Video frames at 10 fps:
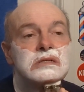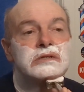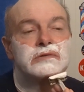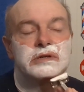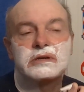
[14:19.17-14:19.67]
I
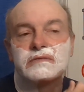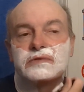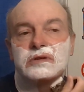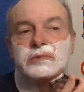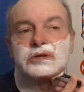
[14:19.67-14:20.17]
don't want to
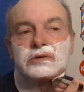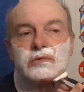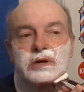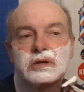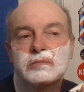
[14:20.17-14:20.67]
give too much
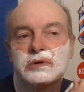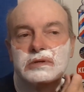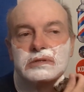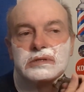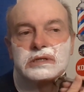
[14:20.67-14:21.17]
away,
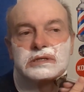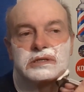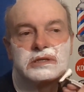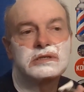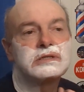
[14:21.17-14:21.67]
but
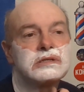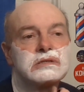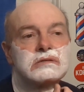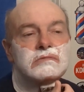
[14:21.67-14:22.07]
since this,